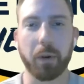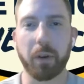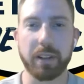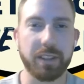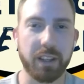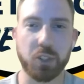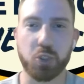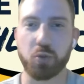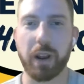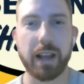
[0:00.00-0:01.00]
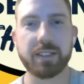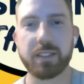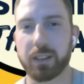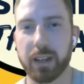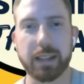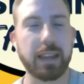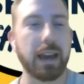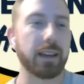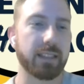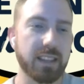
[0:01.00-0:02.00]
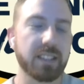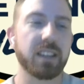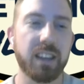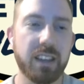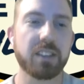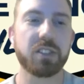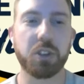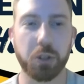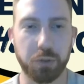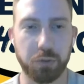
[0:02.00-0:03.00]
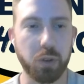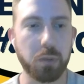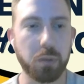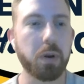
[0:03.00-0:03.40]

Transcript: or anything drastic like that. Like this is the group.